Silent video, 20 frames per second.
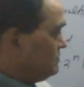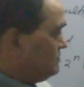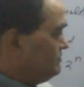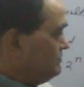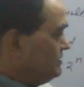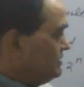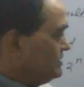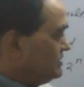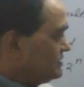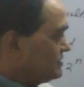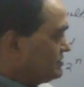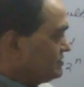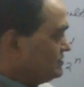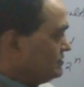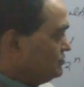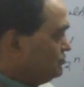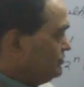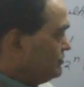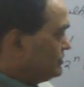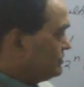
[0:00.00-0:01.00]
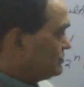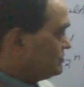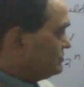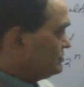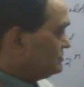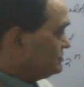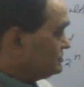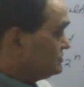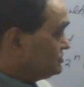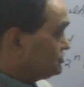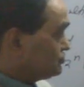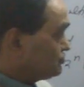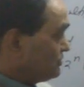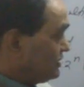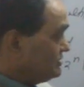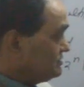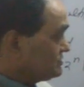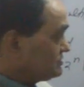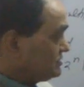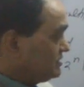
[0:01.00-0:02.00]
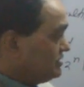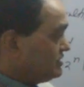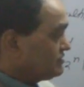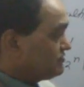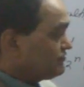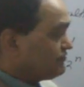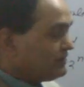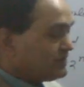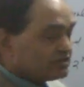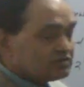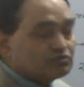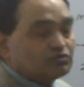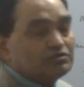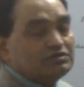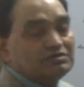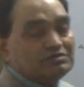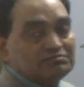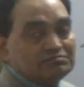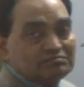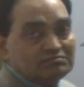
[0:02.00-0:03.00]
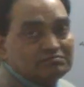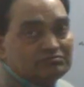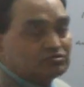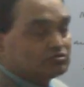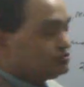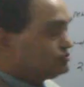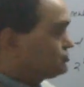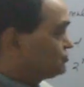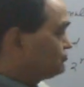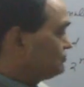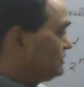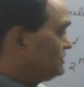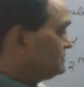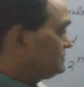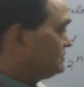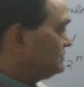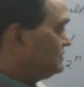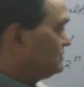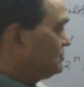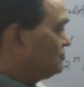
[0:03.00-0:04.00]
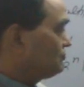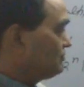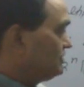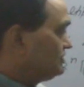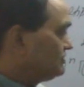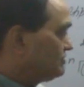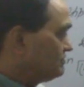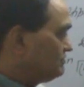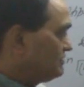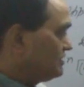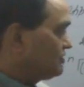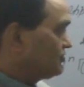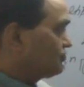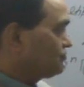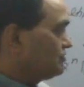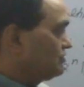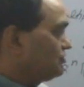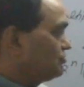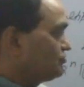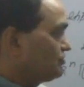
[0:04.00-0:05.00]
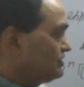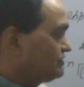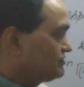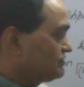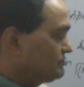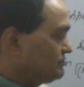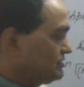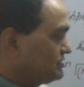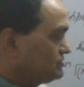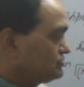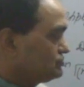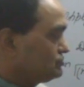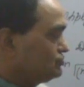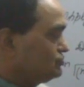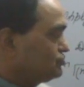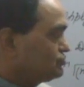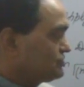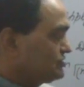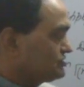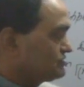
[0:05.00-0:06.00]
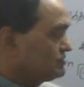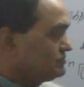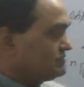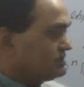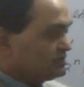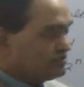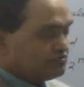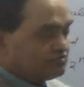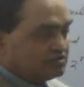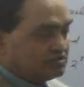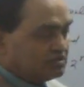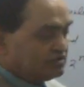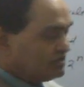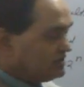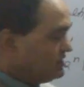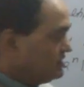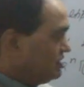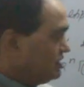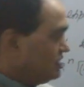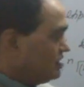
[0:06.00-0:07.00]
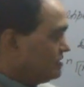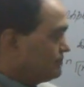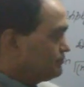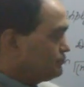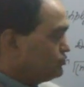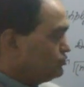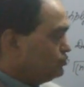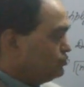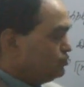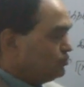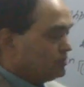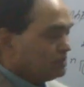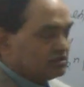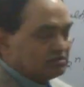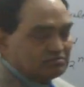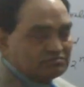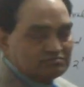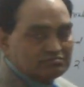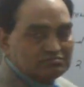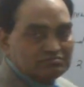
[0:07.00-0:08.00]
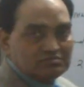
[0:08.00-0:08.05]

We get in the numerator this twice n factorial, because twice n minus 1, twice n minus 2, twice n minus up to 1.